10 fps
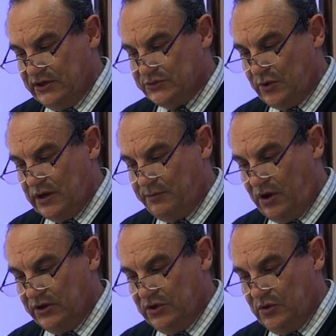is read
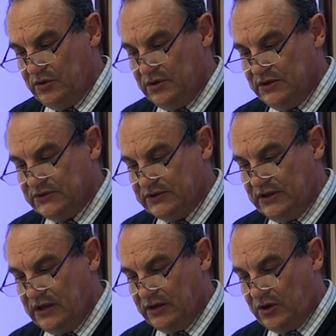among you,
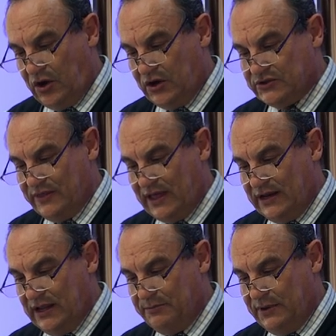see, uh, cause that
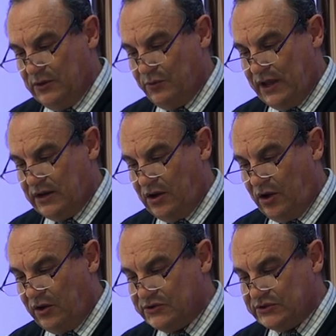it be read
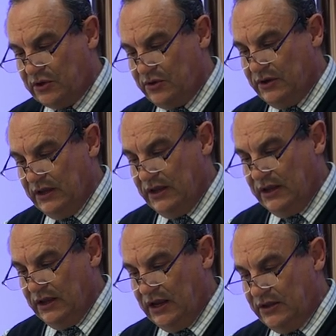also
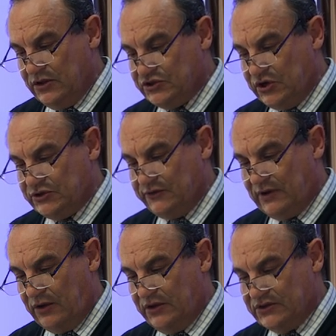in the church of
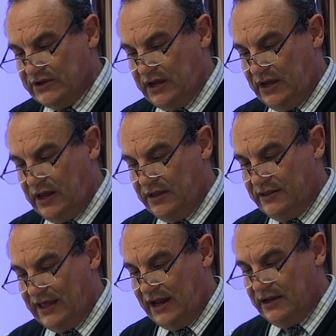Laodicea, and
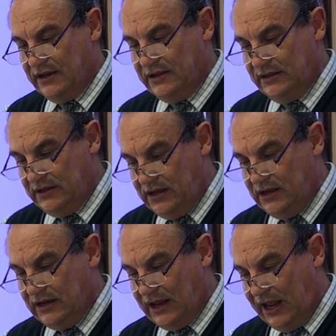that
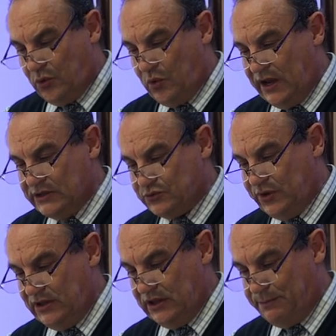ye likewise
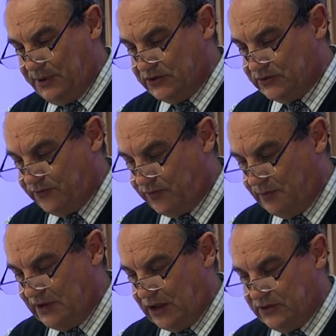read the epistle
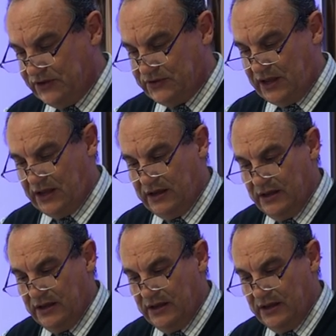from Laodicea.